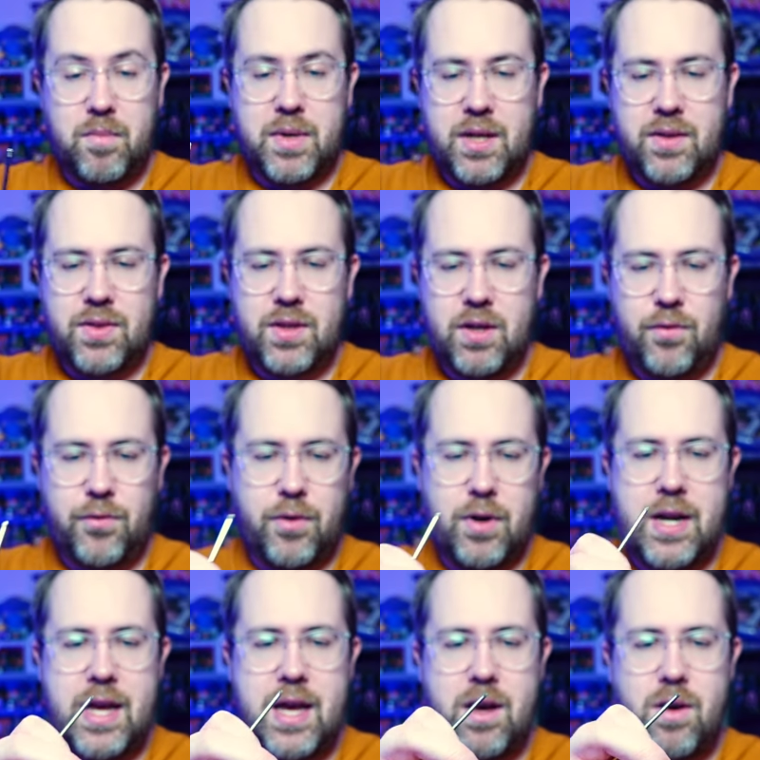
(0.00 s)
But I think for
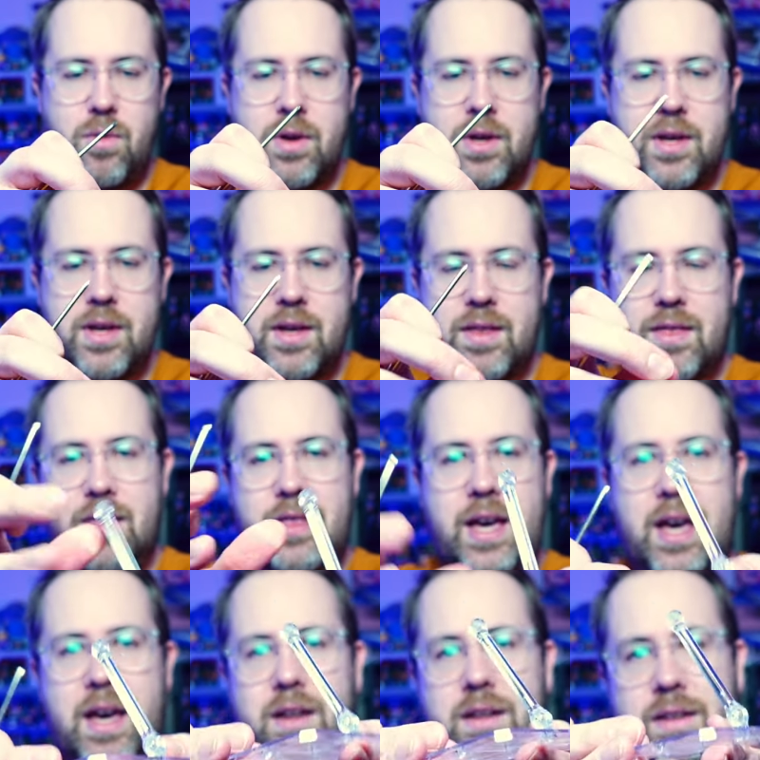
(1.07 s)
now,
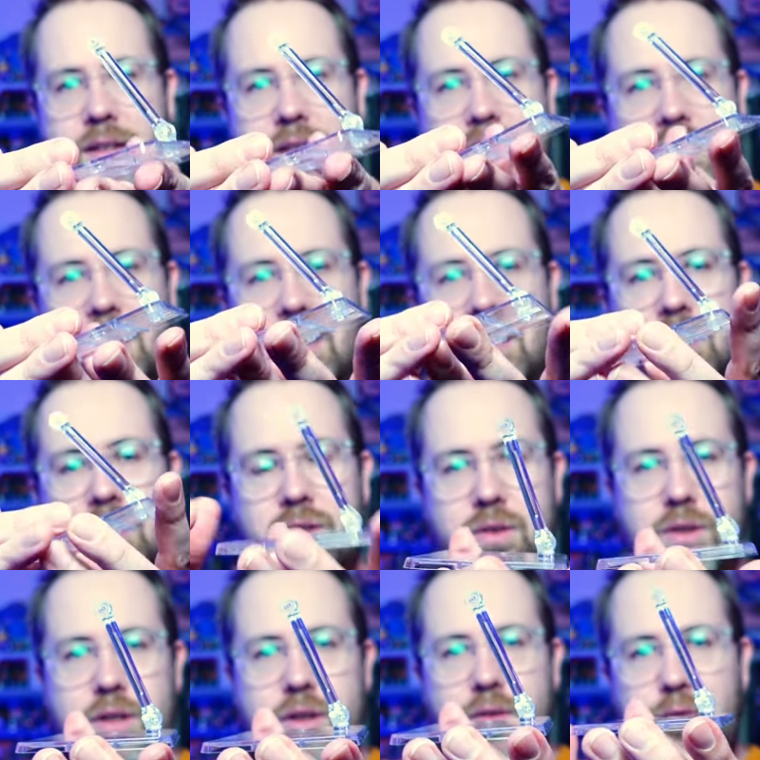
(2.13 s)
that is a
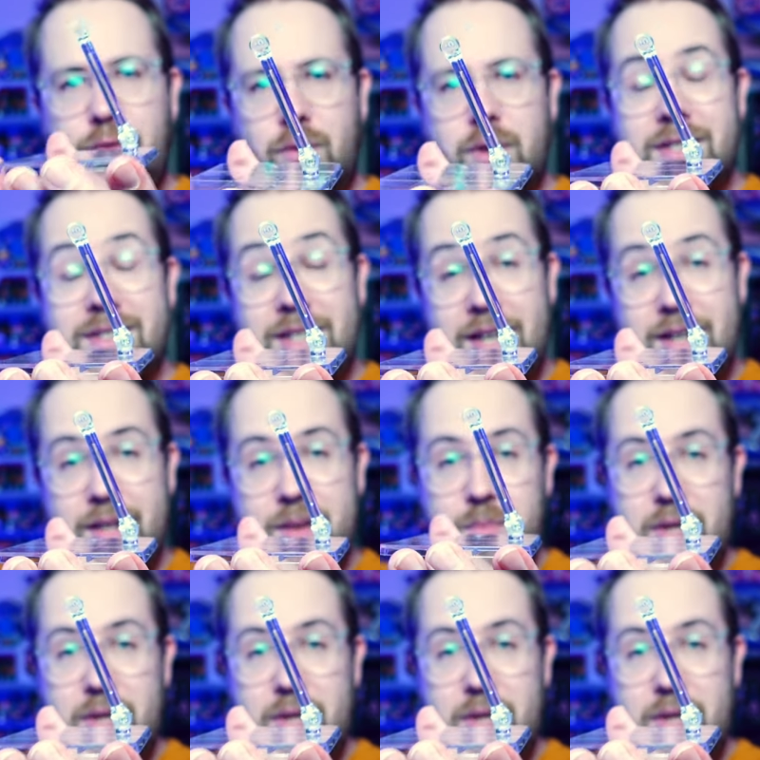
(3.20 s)
good freestanding